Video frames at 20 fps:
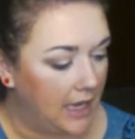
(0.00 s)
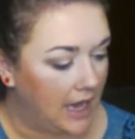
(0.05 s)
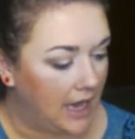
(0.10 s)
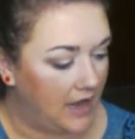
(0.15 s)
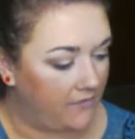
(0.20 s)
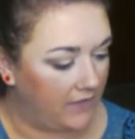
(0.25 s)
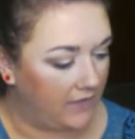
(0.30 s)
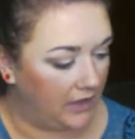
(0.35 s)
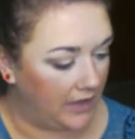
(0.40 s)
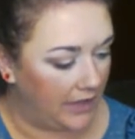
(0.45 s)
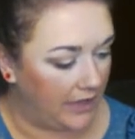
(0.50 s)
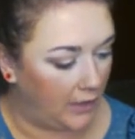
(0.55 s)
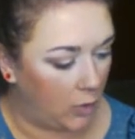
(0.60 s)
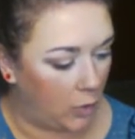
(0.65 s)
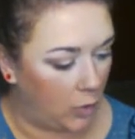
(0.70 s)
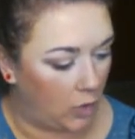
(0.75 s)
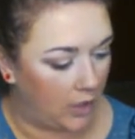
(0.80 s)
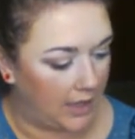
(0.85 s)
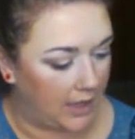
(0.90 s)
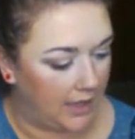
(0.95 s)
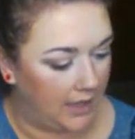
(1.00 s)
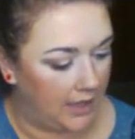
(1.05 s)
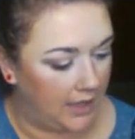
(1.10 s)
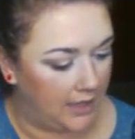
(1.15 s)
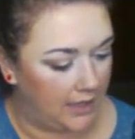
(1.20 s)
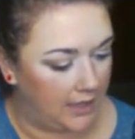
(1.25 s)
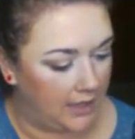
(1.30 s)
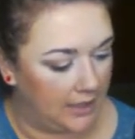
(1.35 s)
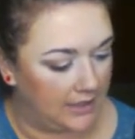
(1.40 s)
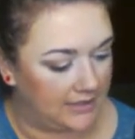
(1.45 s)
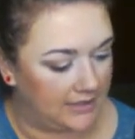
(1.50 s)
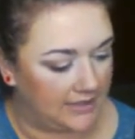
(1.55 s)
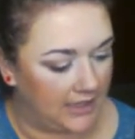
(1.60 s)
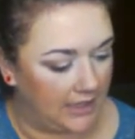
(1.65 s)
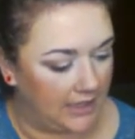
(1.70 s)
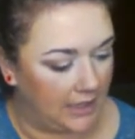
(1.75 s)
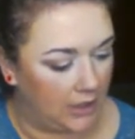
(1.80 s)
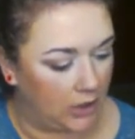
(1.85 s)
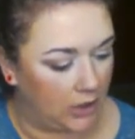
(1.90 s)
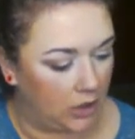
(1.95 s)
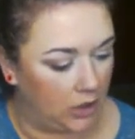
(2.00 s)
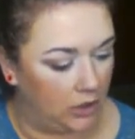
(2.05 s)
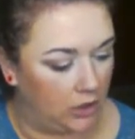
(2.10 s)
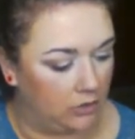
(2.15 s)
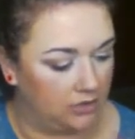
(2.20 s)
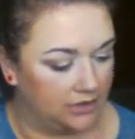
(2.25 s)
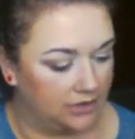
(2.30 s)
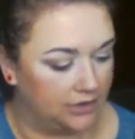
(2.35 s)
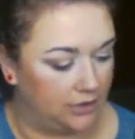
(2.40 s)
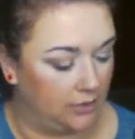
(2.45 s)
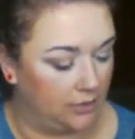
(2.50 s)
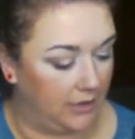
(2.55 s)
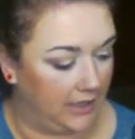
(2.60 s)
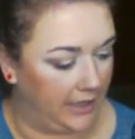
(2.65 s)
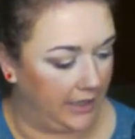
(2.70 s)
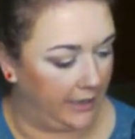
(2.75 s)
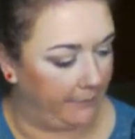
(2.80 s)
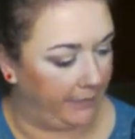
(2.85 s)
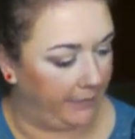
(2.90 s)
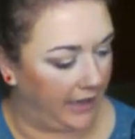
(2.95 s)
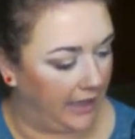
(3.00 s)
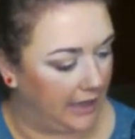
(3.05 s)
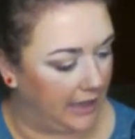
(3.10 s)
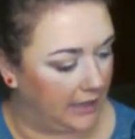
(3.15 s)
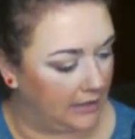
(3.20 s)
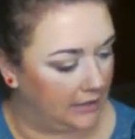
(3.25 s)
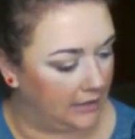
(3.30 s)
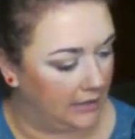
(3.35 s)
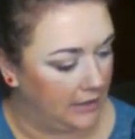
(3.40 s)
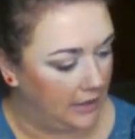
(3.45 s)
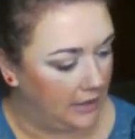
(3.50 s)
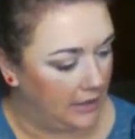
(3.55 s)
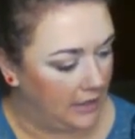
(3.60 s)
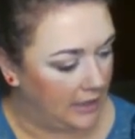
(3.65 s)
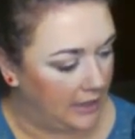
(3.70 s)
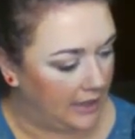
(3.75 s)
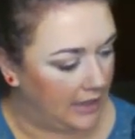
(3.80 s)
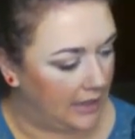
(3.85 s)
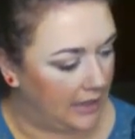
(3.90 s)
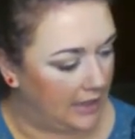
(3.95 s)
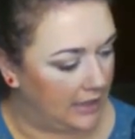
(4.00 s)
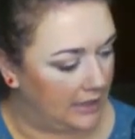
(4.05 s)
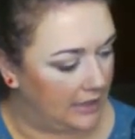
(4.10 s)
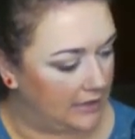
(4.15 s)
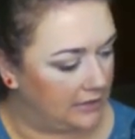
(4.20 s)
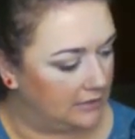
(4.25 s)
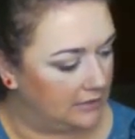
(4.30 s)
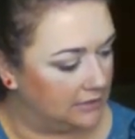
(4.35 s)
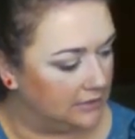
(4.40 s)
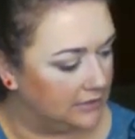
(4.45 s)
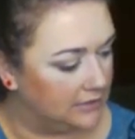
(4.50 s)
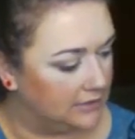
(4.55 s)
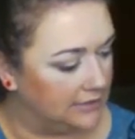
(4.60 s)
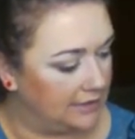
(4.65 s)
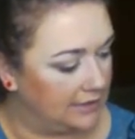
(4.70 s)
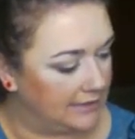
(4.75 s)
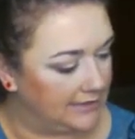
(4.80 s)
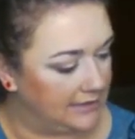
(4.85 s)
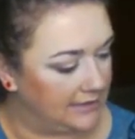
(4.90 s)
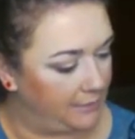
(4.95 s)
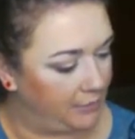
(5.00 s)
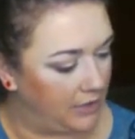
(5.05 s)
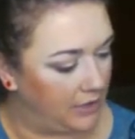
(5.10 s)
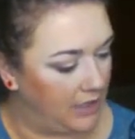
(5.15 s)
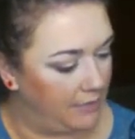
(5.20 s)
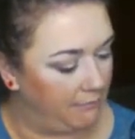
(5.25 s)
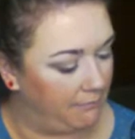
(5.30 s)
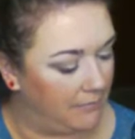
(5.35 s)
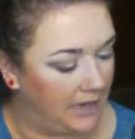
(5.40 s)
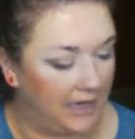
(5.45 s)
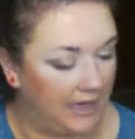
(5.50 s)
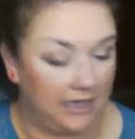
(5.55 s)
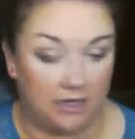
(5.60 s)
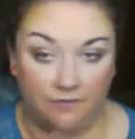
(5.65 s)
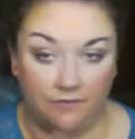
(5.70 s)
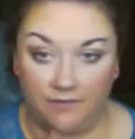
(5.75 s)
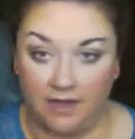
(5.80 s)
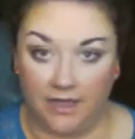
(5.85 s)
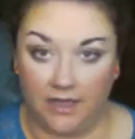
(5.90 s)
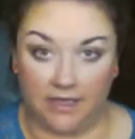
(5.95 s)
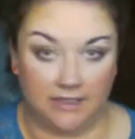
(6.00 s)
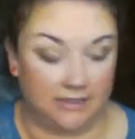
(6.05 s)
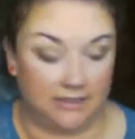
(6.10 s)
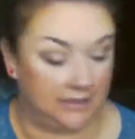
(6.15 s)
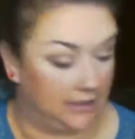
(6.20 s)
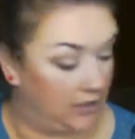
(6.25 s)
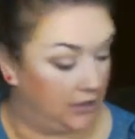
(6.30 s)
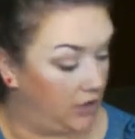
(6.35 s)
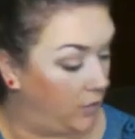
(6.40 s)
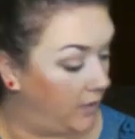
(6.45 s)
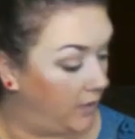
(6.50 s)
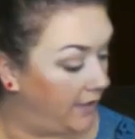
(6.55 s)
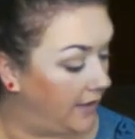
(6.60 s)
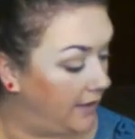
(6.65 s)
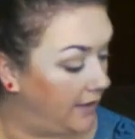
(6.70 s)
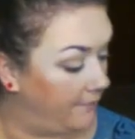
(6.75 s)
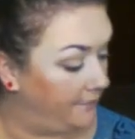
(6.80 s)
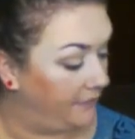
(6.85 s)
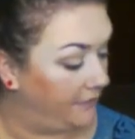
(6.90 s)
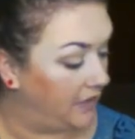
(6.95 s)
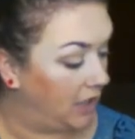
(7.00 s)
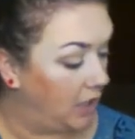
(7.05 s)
I feel like Orchid is getting close to hitting Pan, and Dusty Plum might if I continue with it.